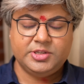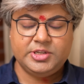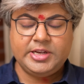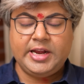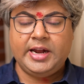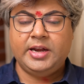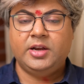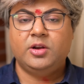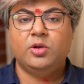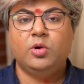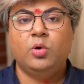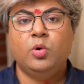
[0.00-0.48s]

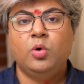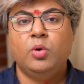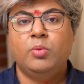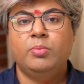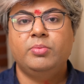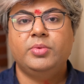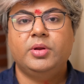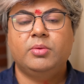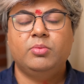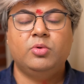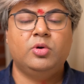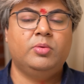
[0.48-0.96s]
chant
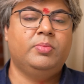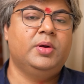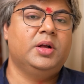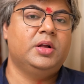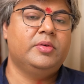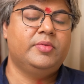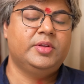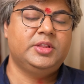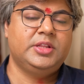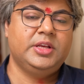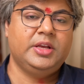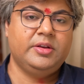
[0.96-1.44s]
Om Namo
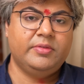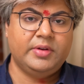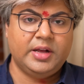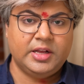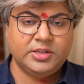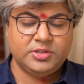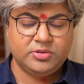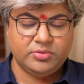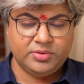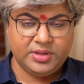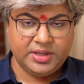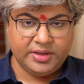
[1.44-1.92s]
Bhagavate
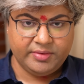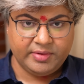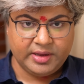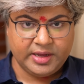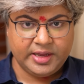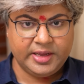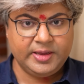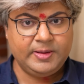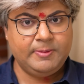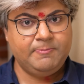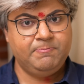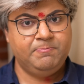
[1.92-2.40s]

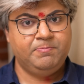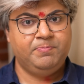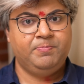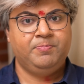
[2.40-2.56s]
Vasudevaya.